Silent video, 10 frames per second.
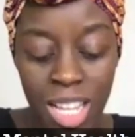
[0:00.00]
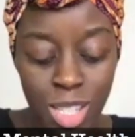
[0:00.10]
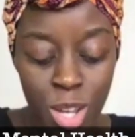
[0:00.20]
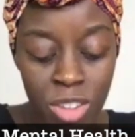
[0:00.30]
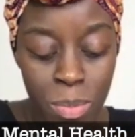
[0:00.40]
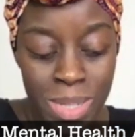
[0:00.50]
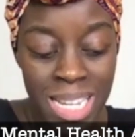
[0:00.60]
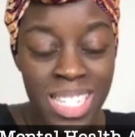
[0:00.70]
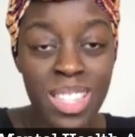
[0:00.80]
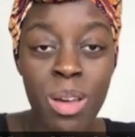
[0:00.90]
so you're
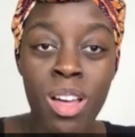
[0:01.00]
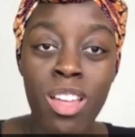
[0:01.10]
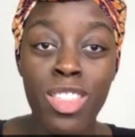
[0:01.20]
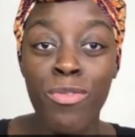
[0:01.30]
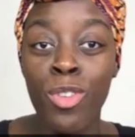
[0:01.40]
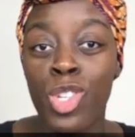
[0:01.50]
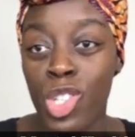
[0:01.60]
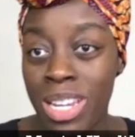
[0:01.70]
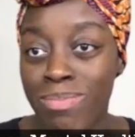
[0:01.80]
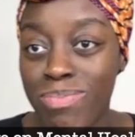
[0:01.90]
representing the future
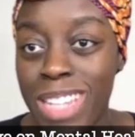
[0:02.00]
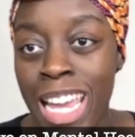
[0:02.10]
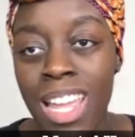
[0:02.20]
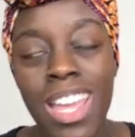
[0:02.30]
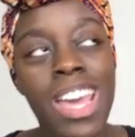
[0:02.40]
gen, yeah.